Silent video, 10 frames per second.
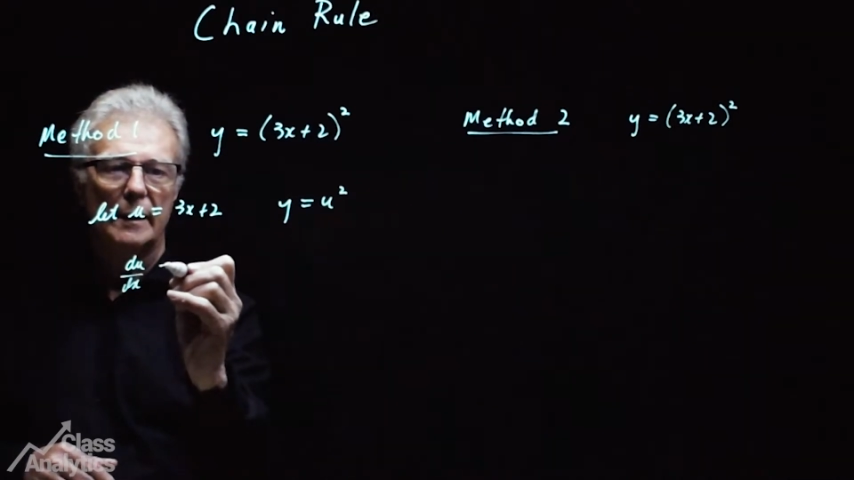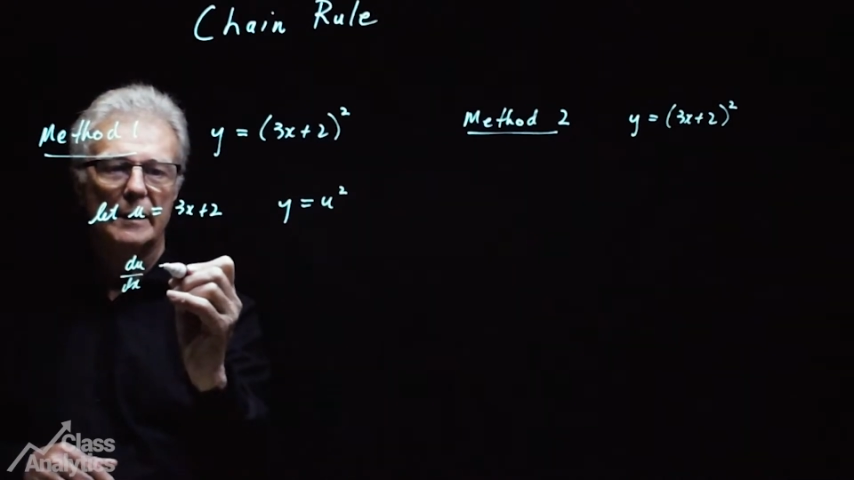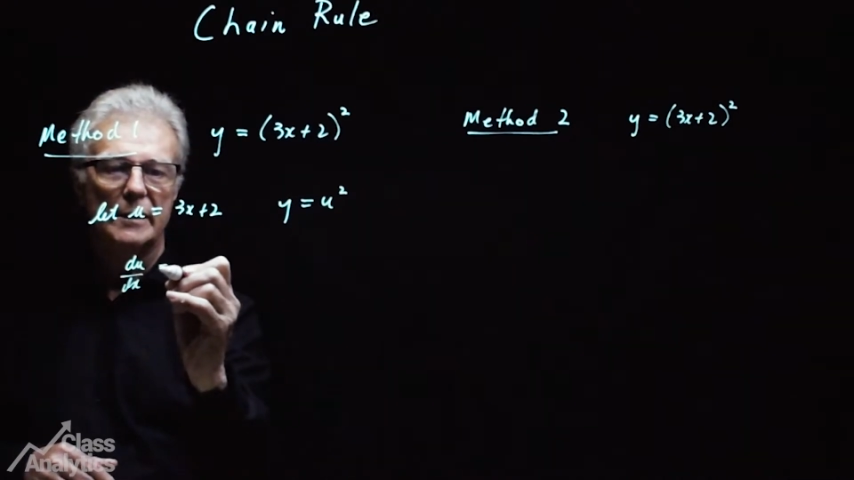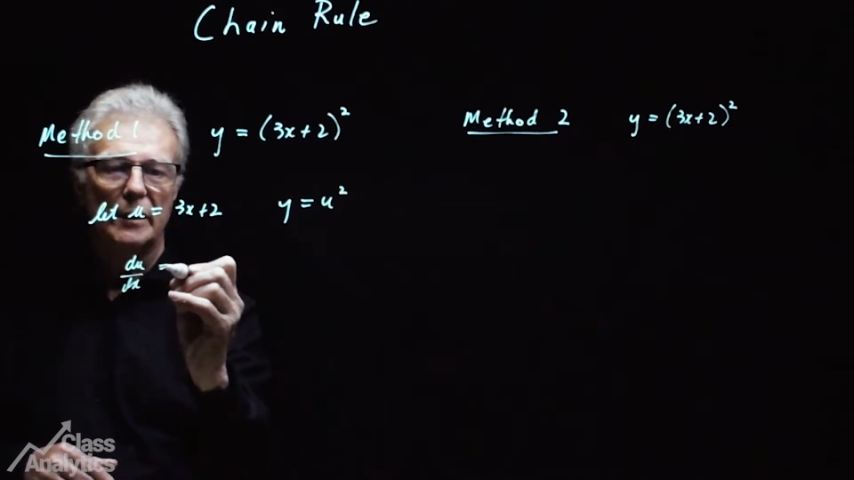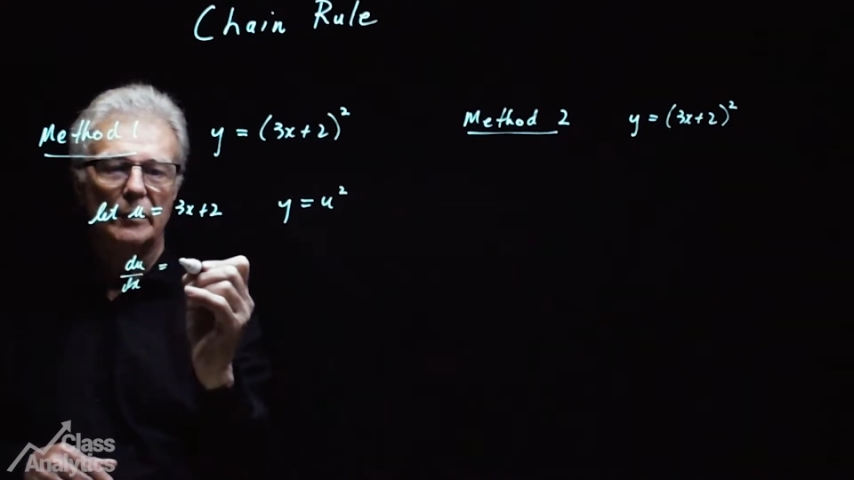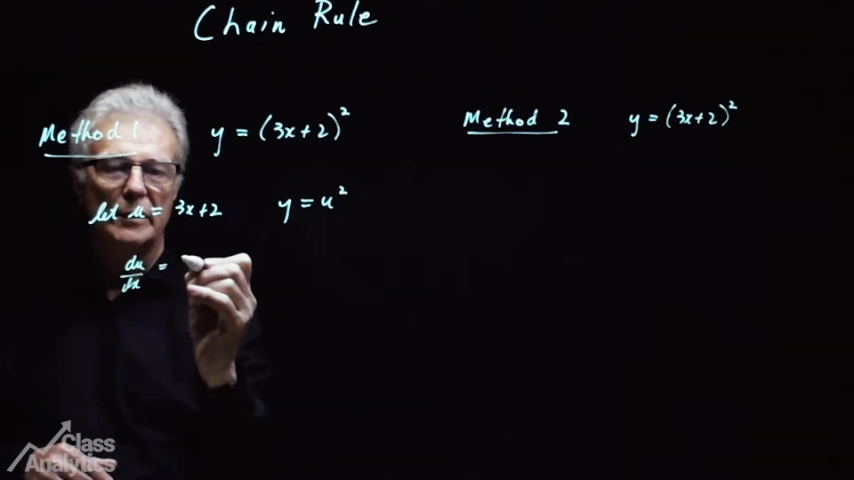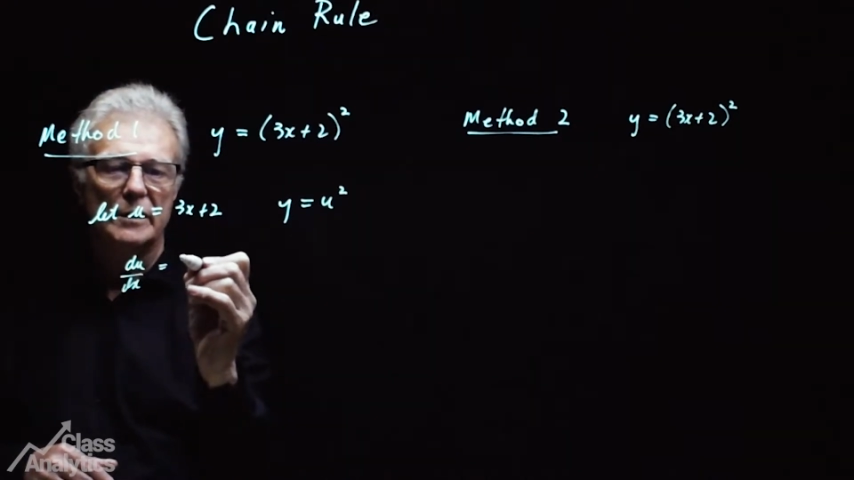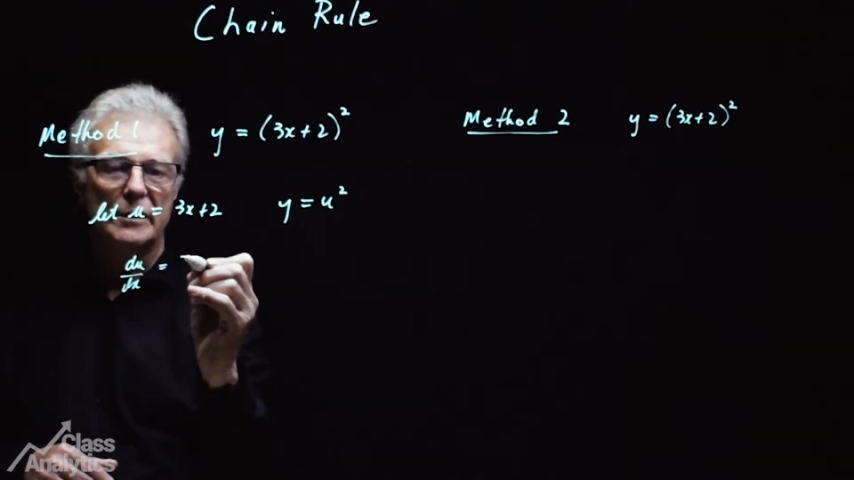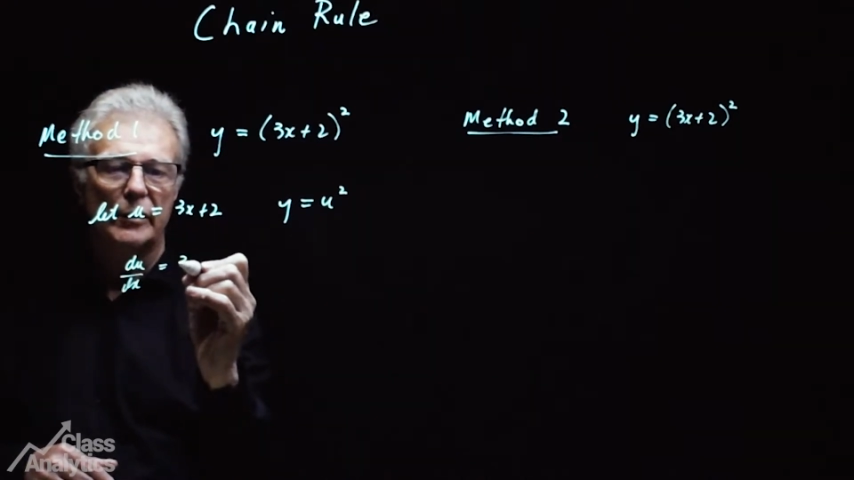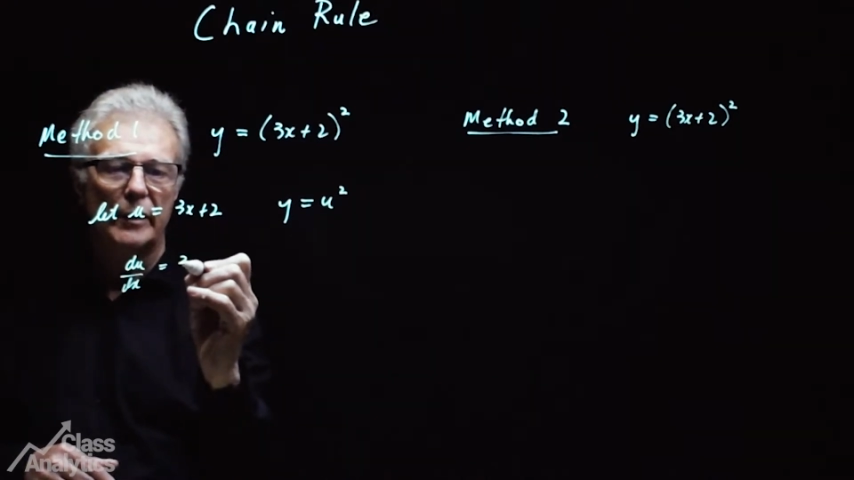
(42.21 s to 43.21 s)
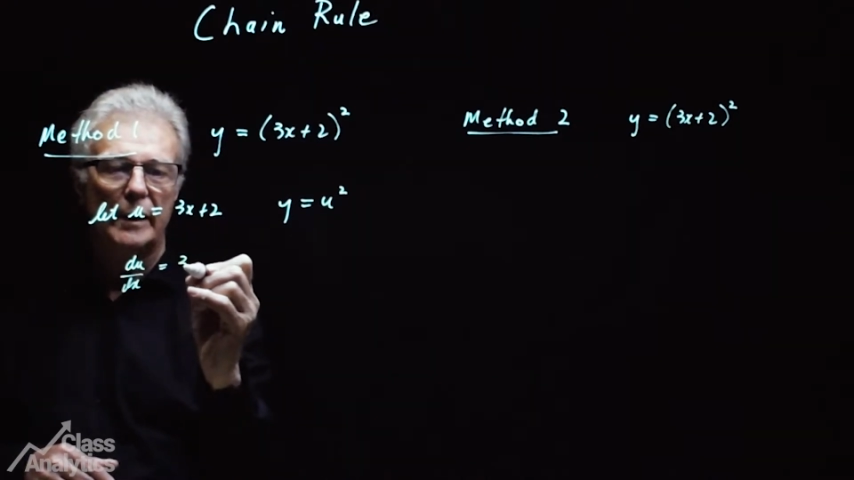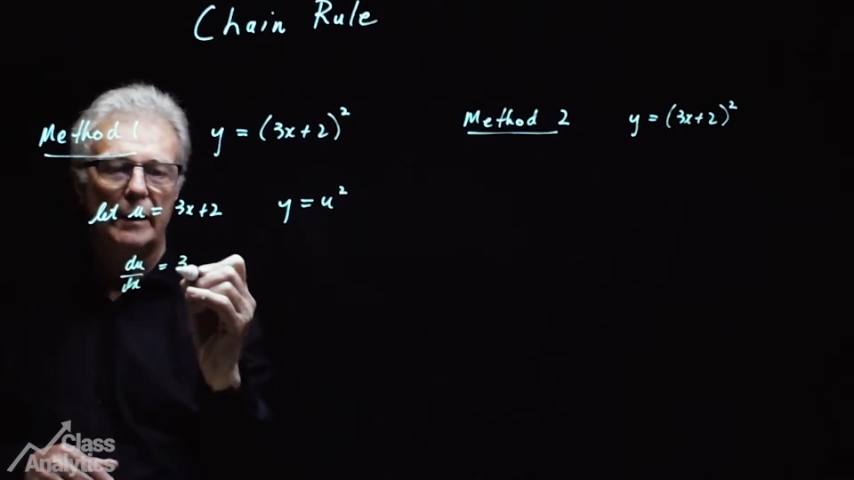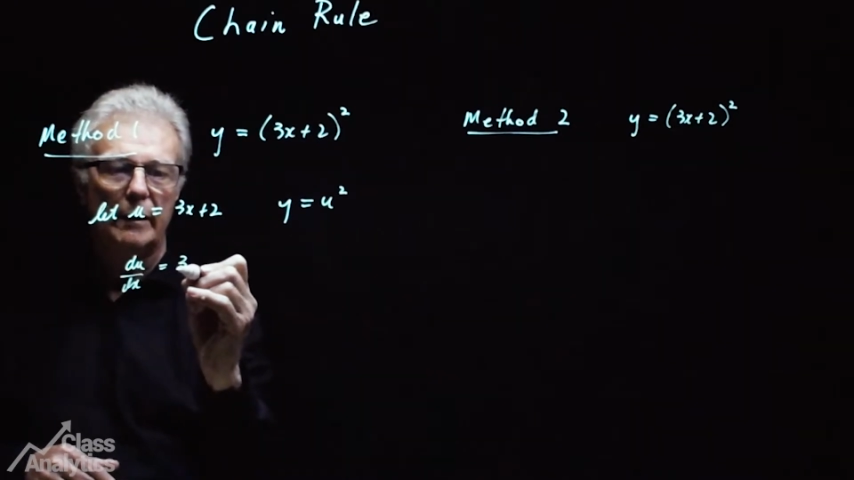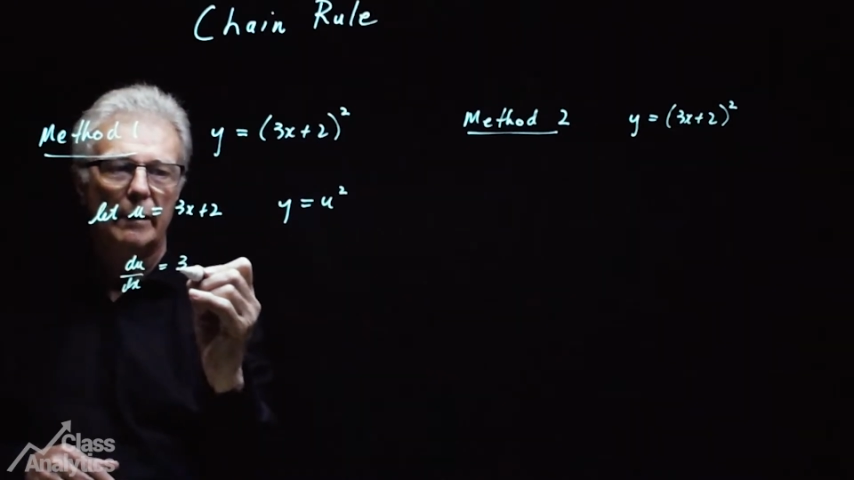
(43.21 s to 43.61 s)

is equal to just 3.